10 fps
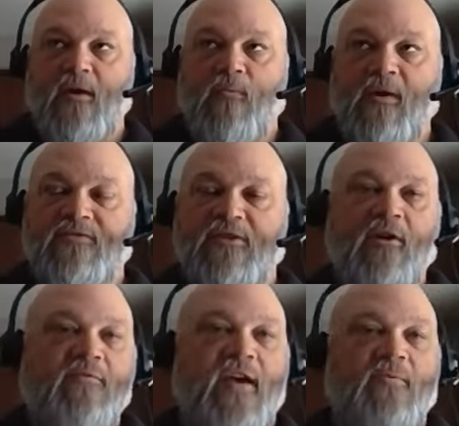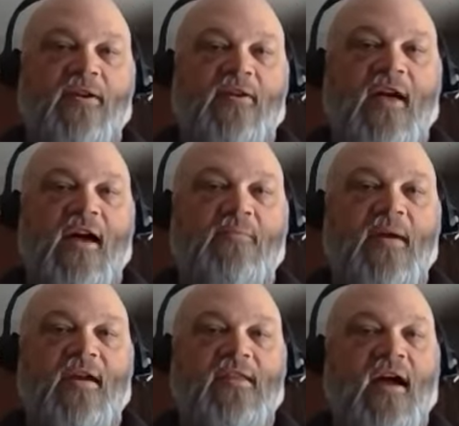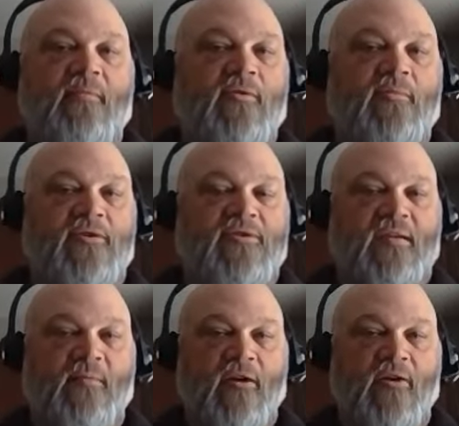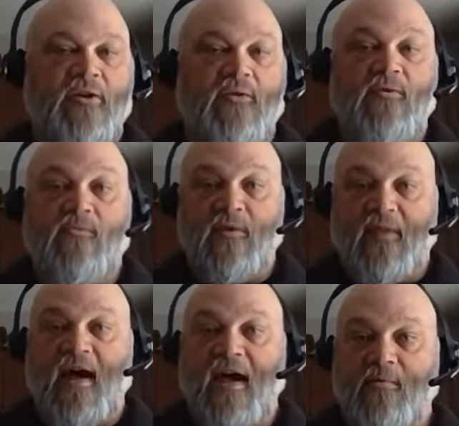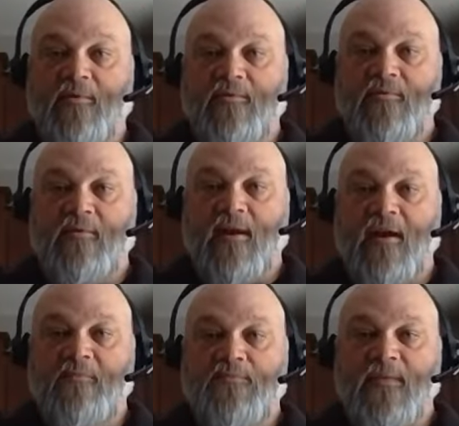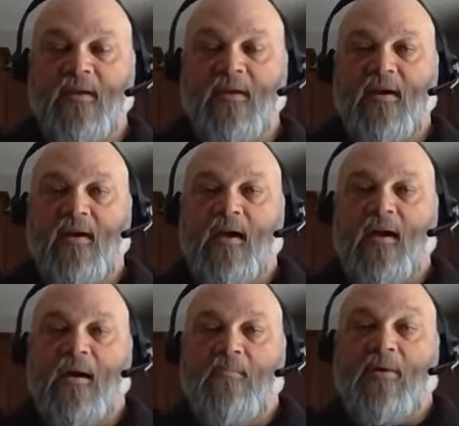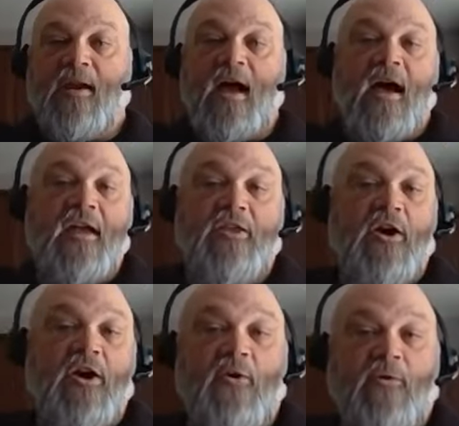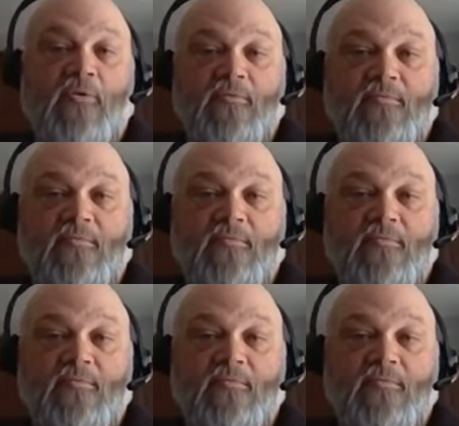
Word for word: We've solved that riddle how to make a nine millimeter semi-auto reliable, right? But I know